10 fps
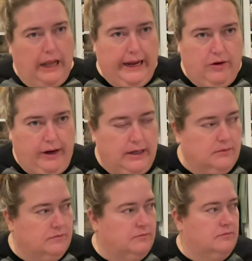area,
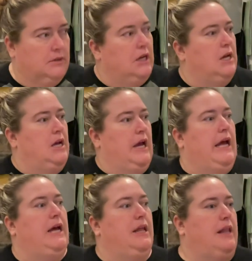
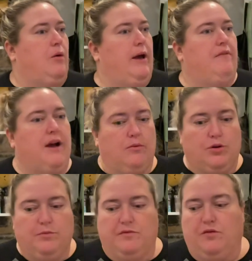and that way I've got
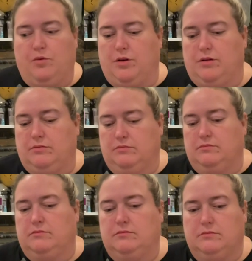room for
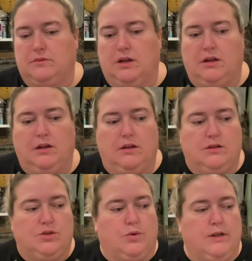
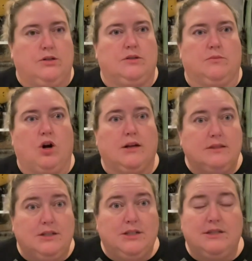storing some cross
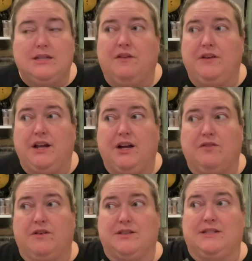stitching stuff in here
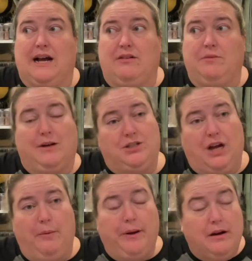versus out in my
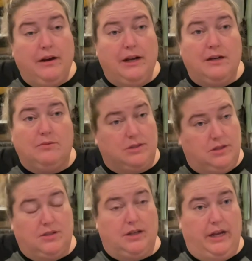shop area, which
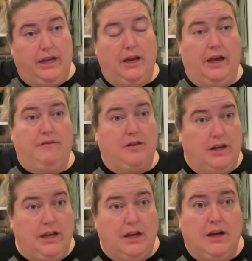is like
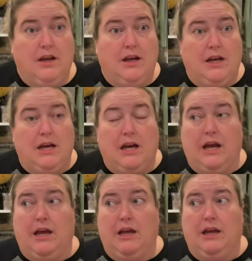heavily
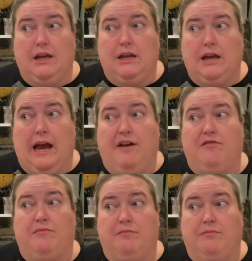have
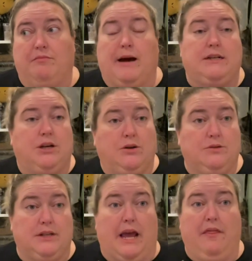my
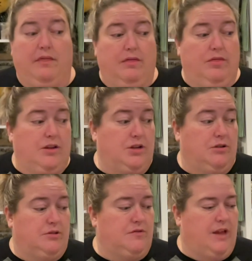totes and the
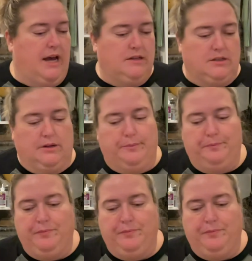totes for that. So